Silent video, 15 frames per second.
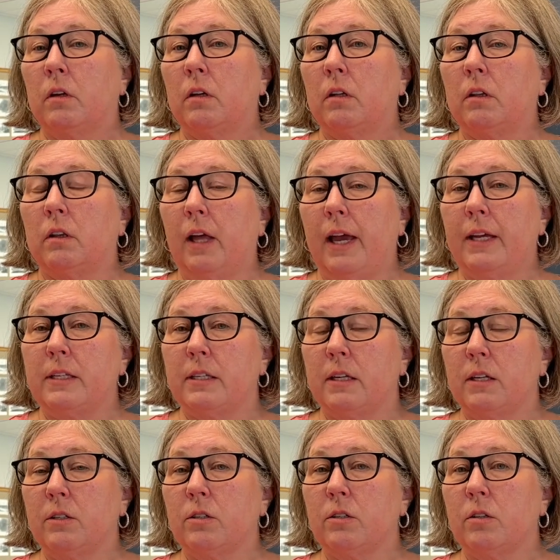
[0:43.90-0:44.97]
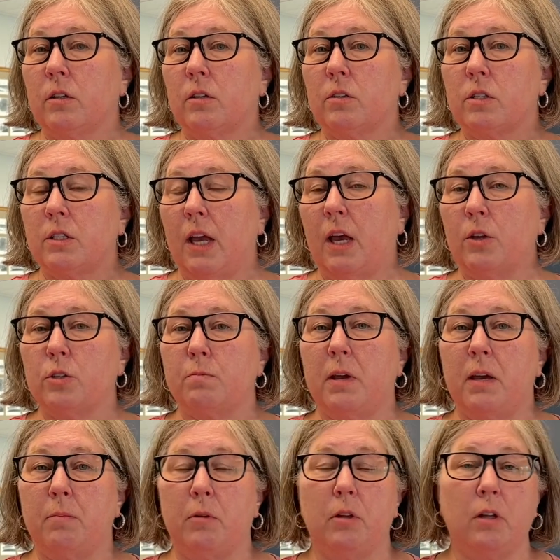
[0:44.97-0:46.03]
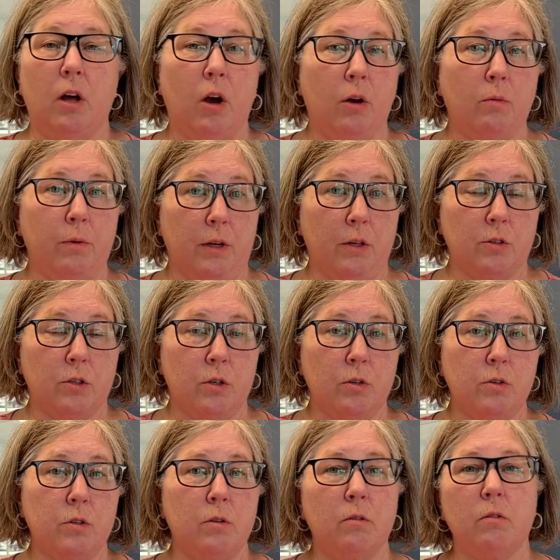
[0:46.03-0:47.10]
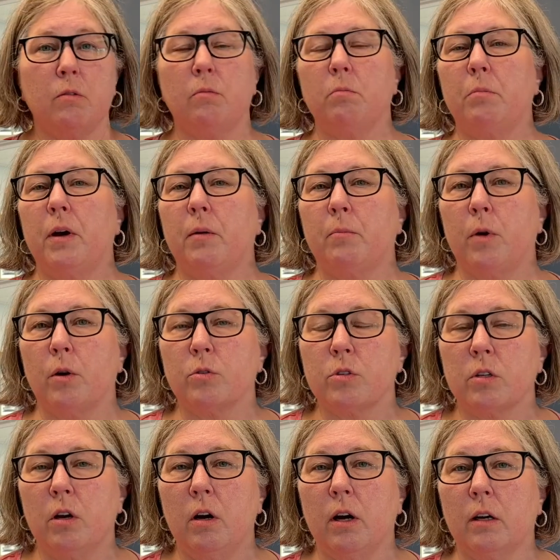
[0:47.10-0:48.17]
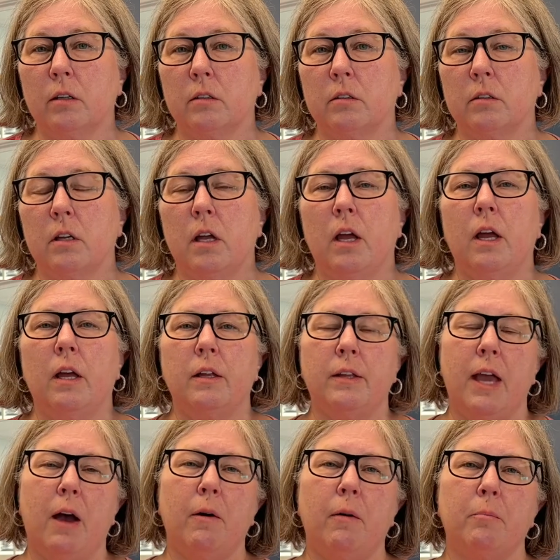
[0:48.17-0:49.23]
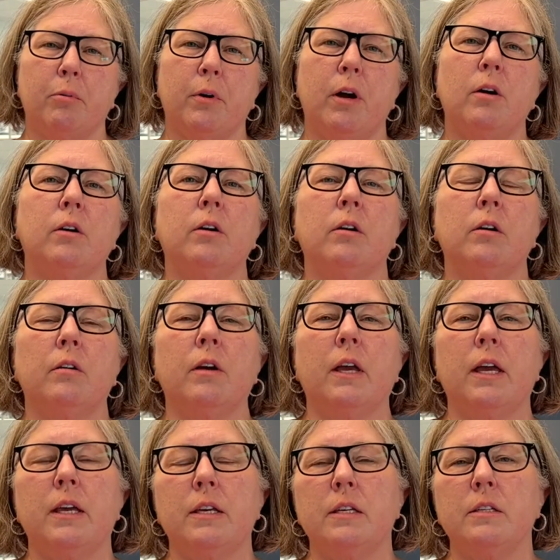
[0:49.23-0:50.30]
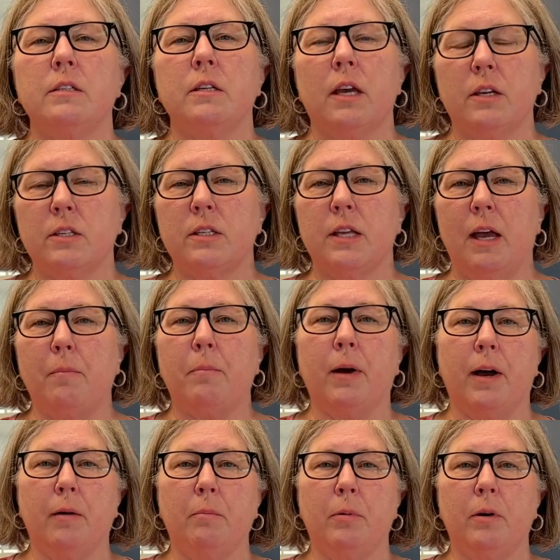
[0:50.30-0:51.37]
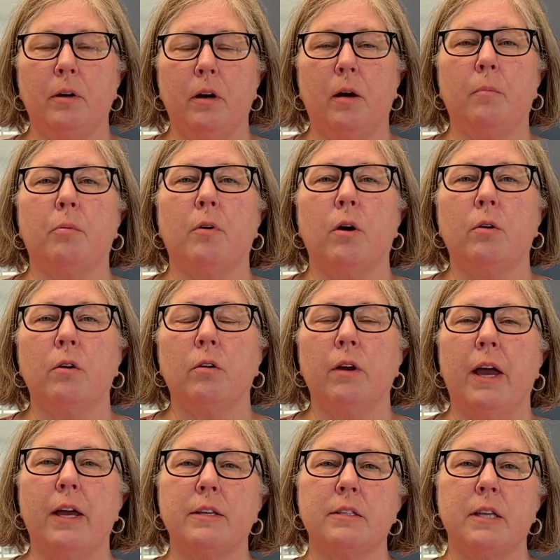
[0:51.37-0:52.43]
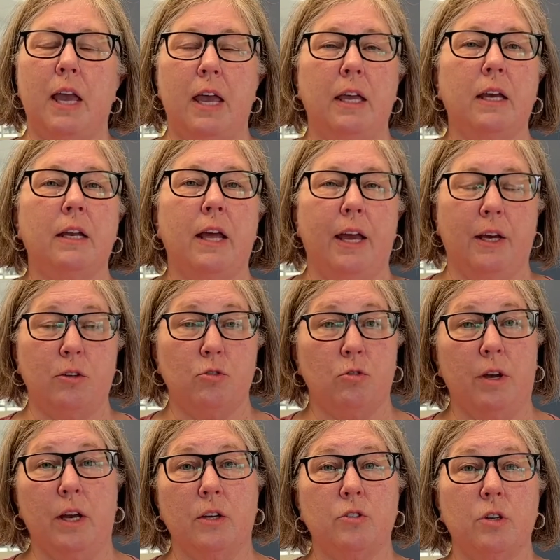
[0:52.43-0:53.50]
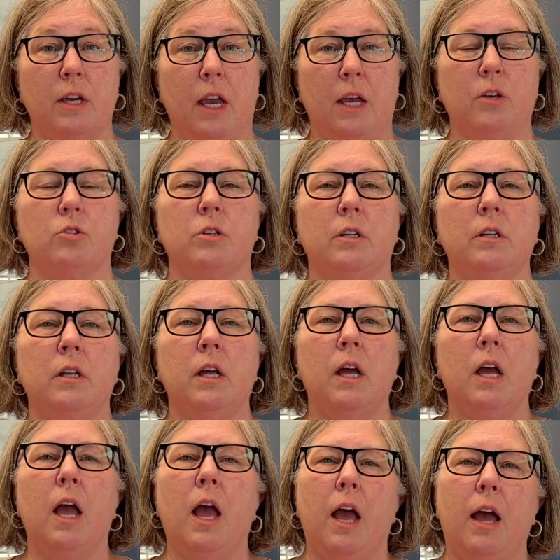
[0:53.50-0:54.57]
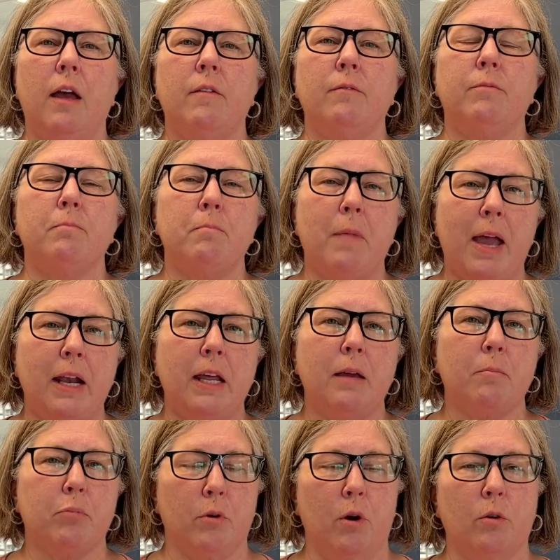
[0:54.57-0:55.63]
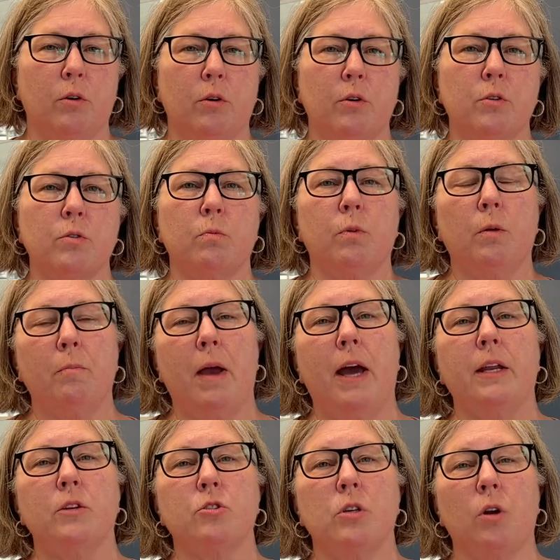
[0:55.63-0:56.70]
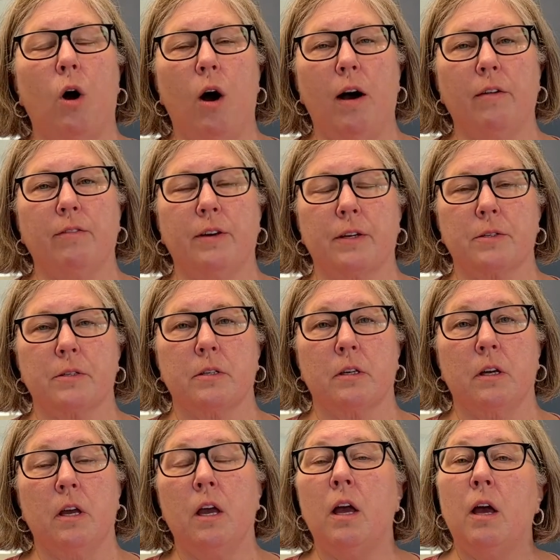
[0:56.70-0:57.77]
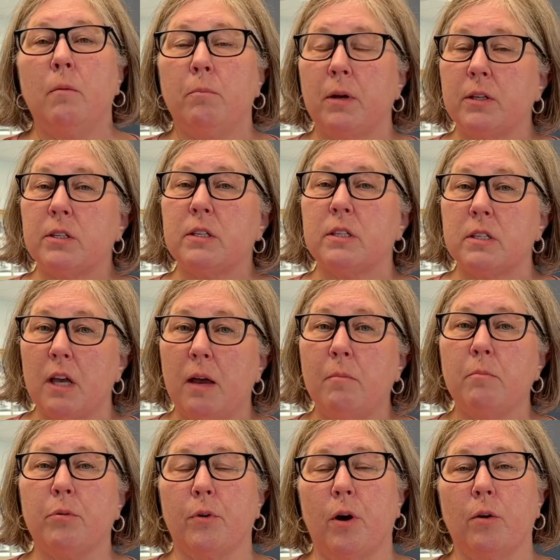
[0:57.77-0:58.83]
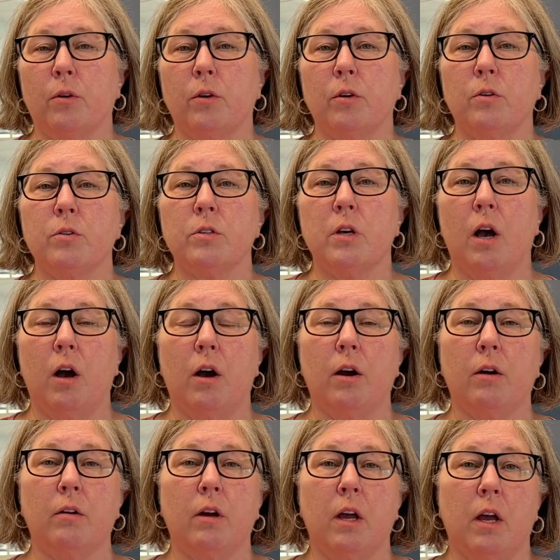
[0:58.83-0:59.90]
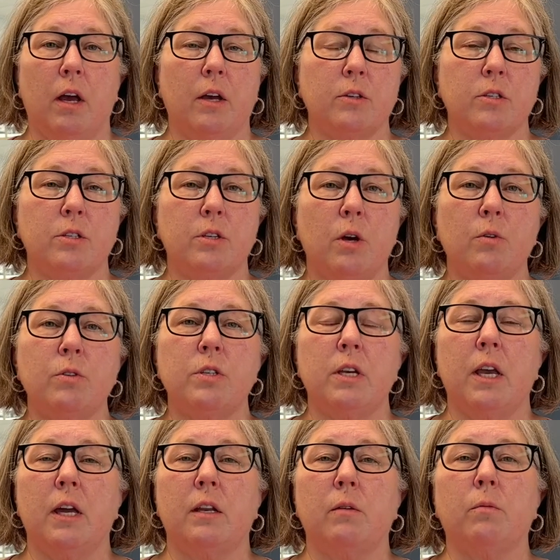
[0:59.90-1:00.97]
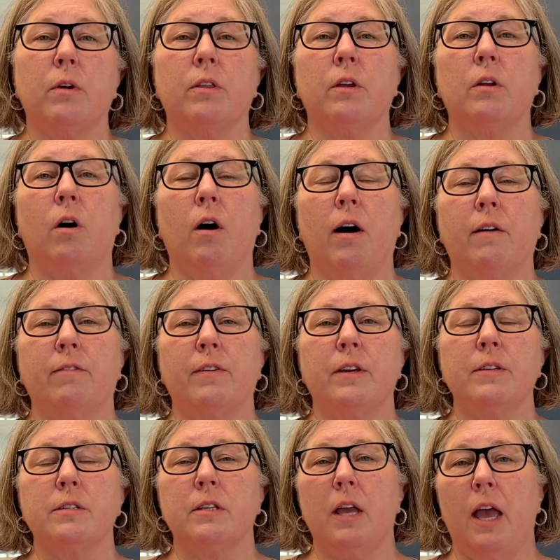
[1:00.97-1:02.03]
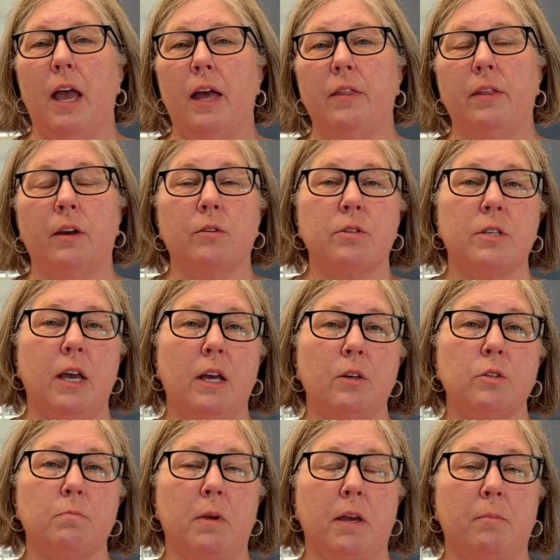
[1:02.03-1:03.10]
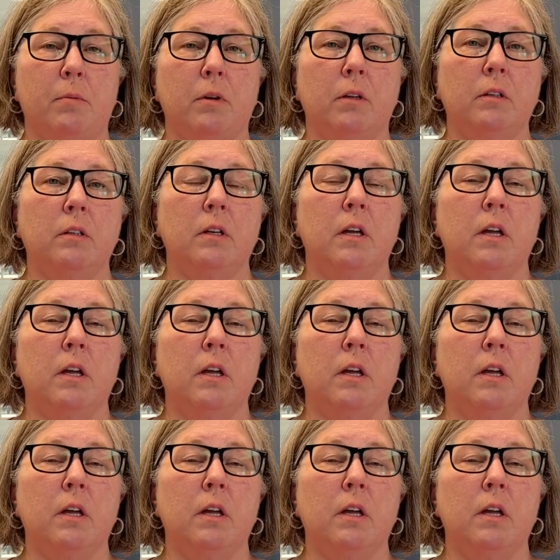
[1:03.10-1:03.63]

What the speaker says: licensed salespeople are realtors, but most are. Now, a broker is a step up. A broker has taken extra education, and many brokers will manage an office. But some brokers are associated with an office and their salespeople,